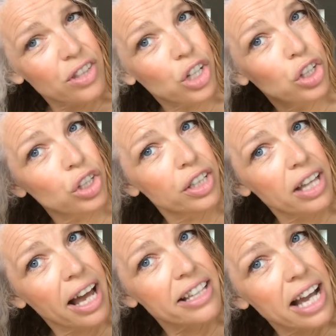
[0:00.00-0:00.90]
the colour
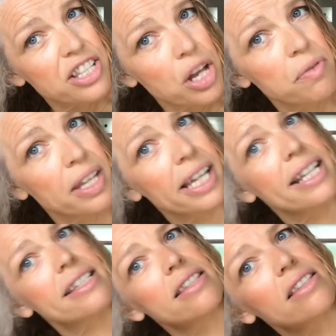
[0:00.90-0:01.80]
that, I, I don't think
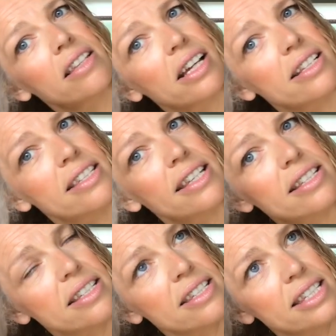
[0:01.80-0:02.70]
it's the
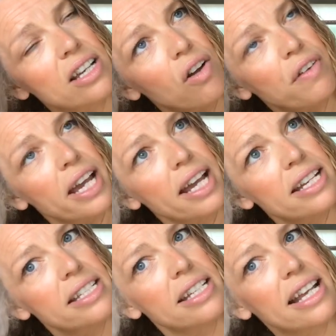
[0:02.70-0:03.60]
consistency of
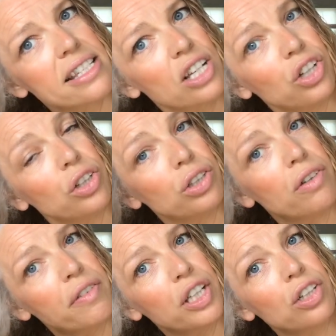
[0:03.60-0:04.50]
it, it's the colour
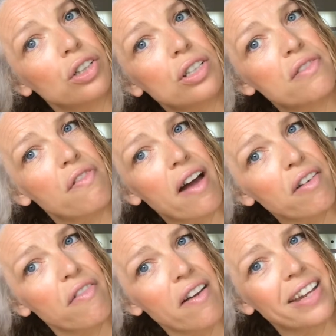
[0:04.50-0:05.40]
of it. The colour's
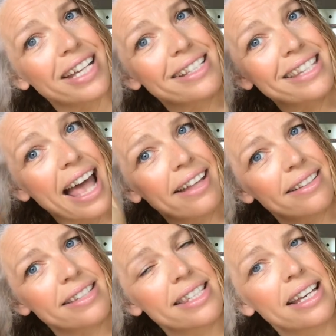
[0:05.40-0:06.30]
very, very
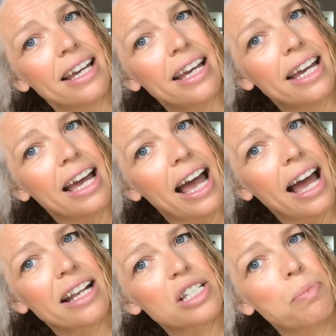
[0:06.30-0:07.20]
intense.
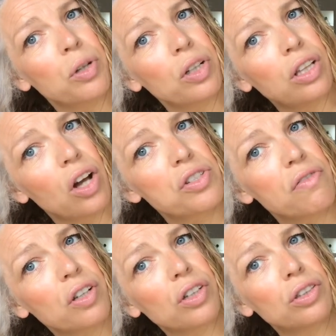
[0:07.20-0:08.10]
And to put a lot
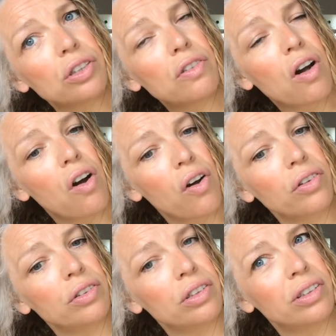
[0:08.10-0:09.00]
of the colour
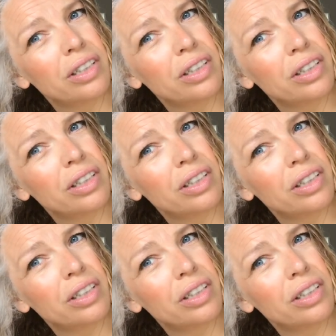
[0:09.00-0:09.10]
on,